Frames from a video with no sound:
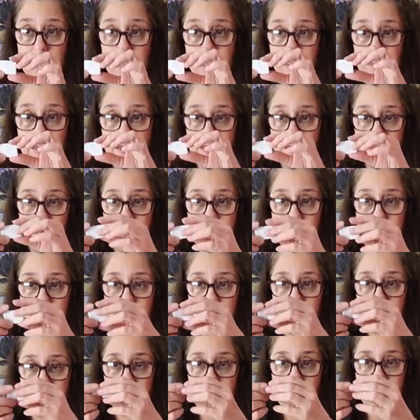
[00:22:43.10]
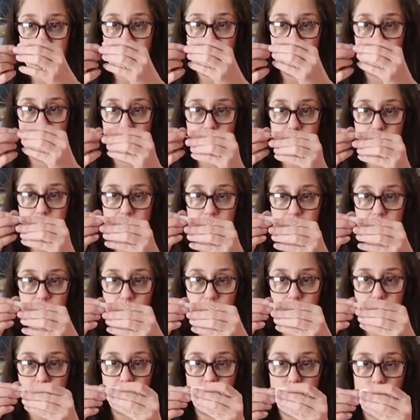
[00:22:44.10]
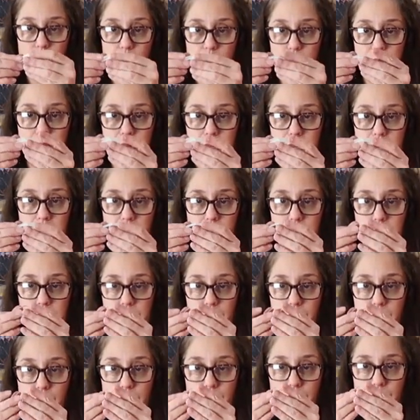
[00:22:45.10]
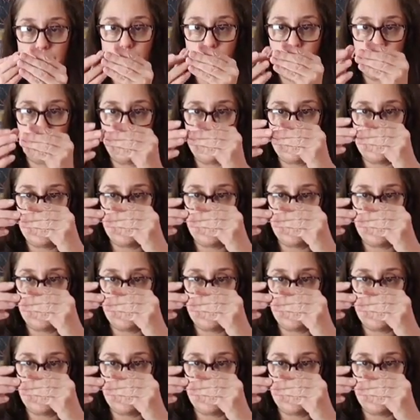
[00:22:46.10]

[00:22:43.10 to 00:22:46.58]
Like that. And then when you open it up, it will form a